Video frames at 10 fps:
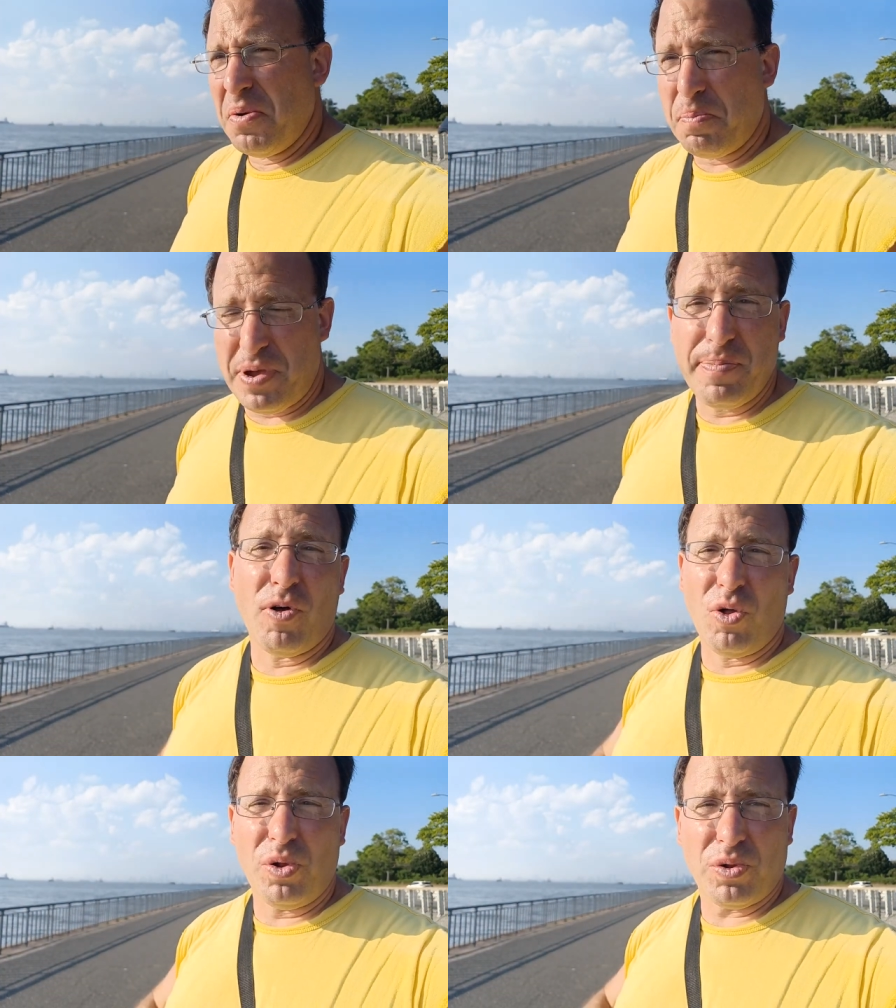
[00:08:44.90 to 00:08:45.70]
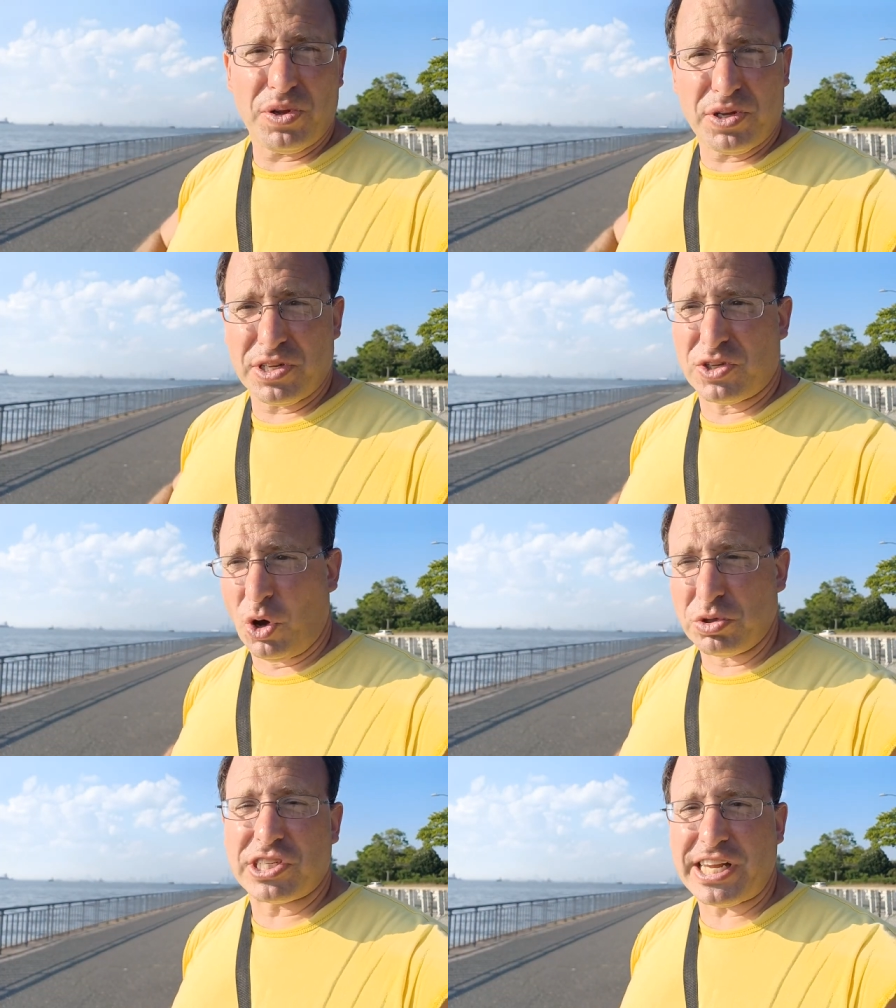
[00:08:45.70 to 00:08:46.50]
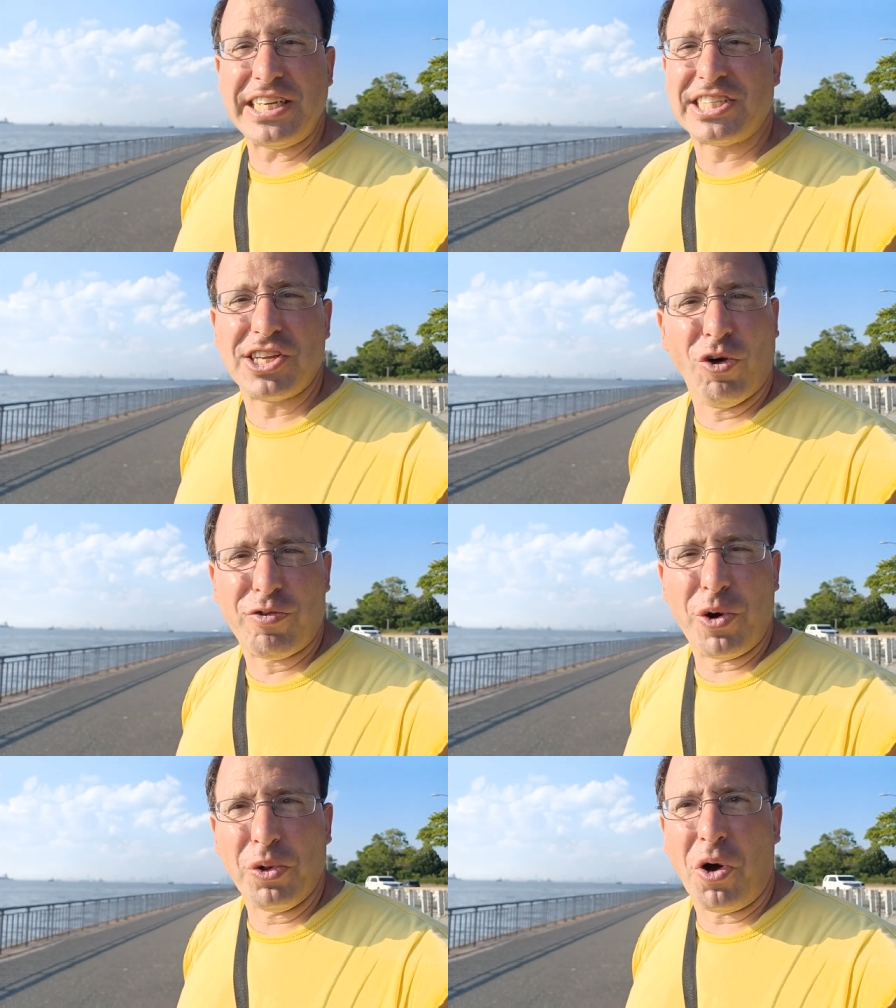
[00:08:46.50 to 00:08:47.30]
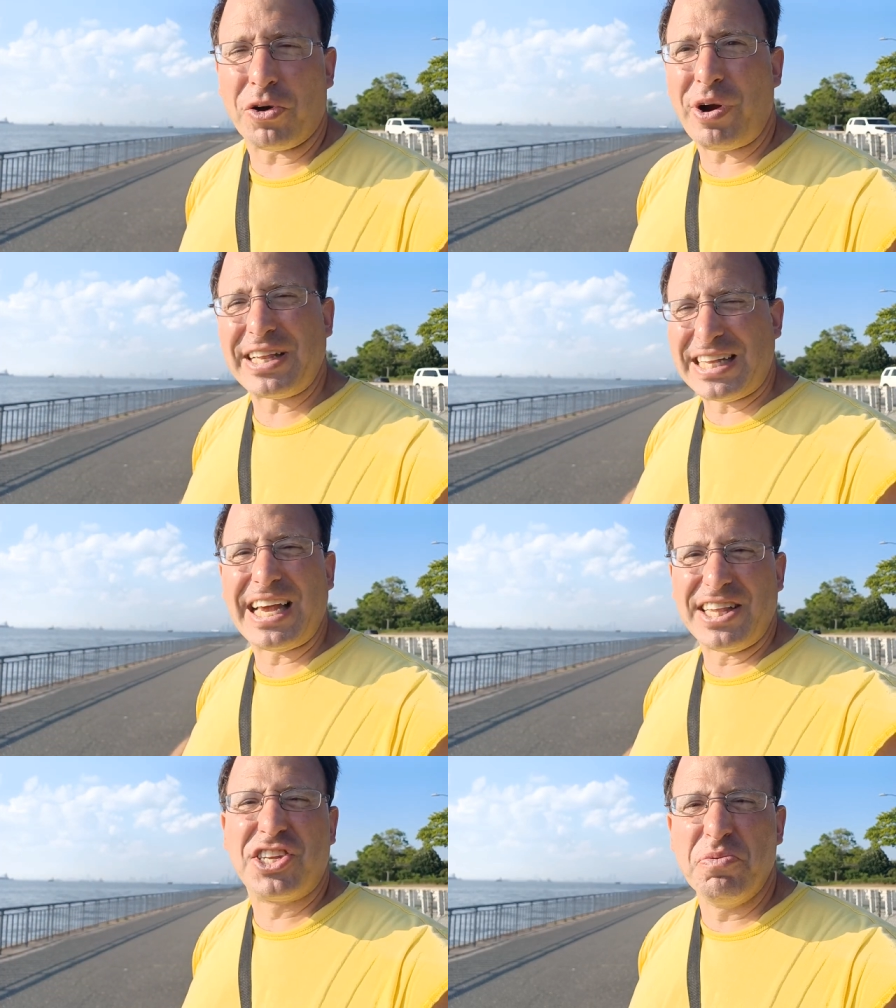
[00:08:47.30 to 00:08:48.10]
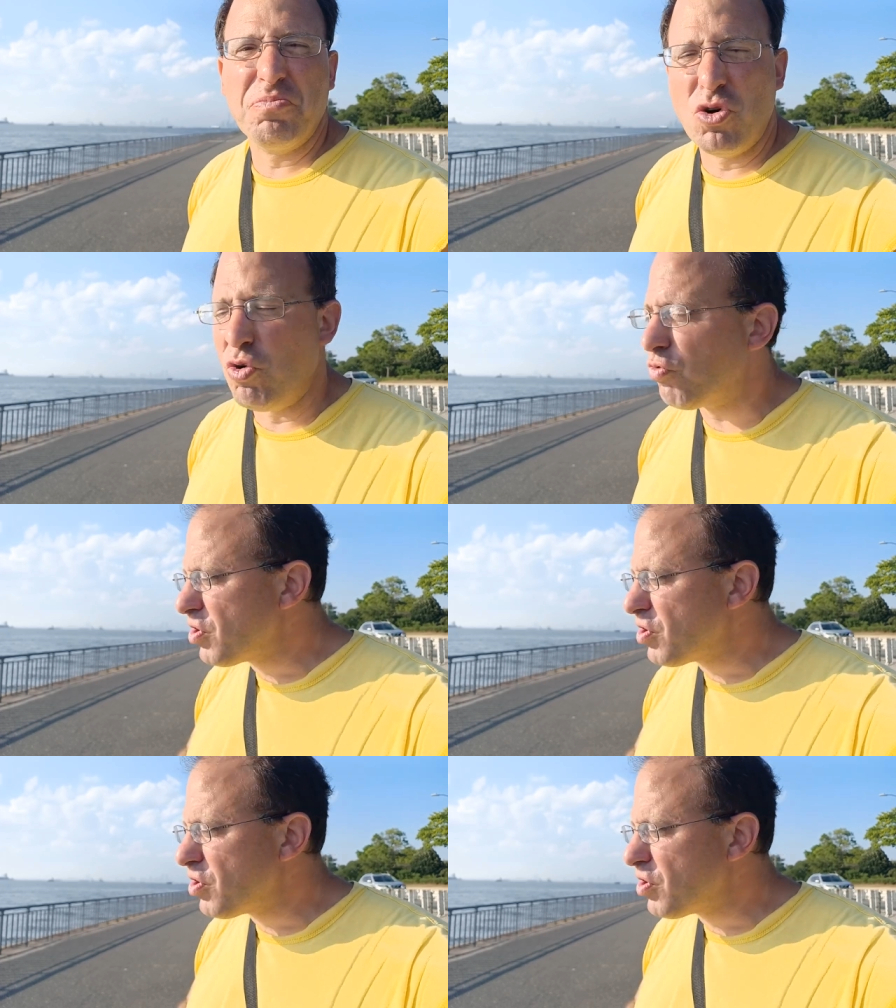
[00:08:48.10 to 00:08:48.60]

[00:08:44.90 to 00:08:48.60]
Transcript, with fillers: people don't stay still very long, right? They tend to move,